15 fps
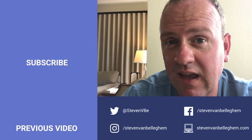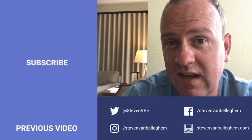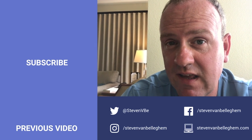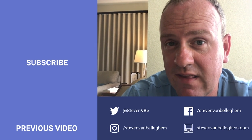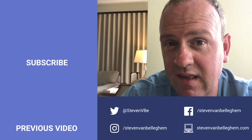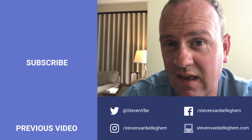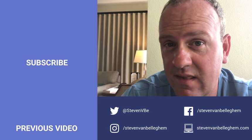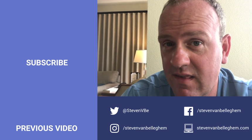And
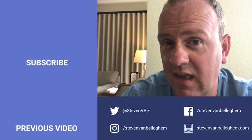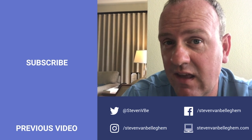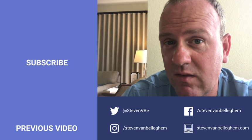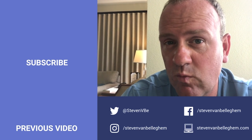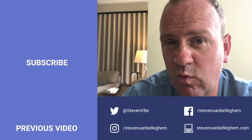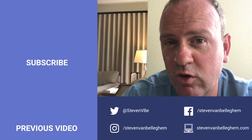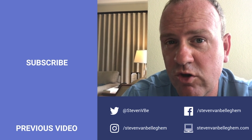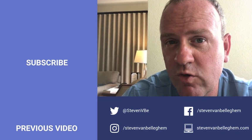as I
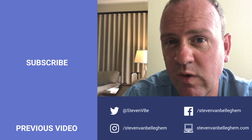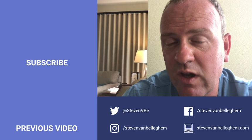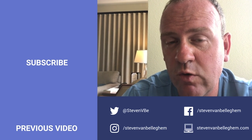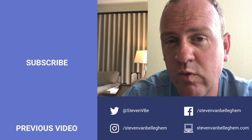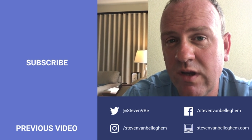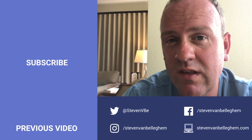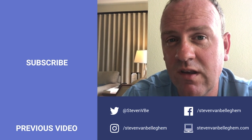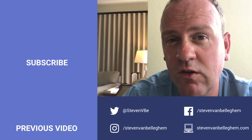said, we're doing
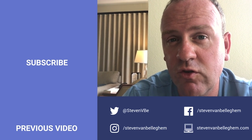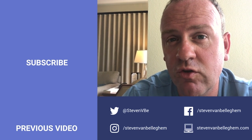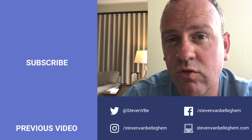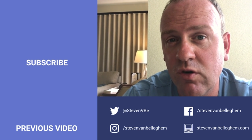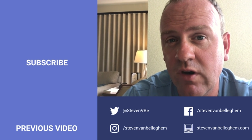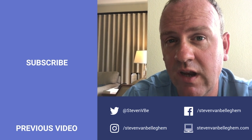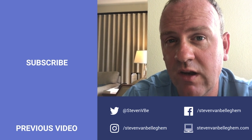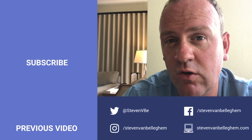a retail
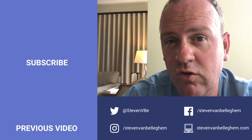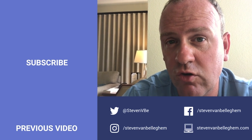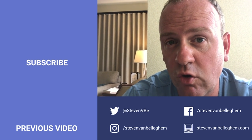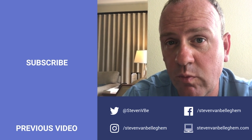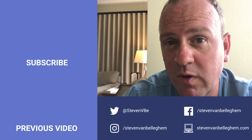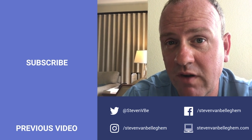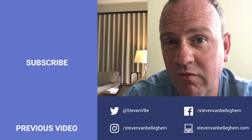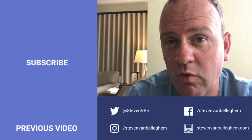tour in October.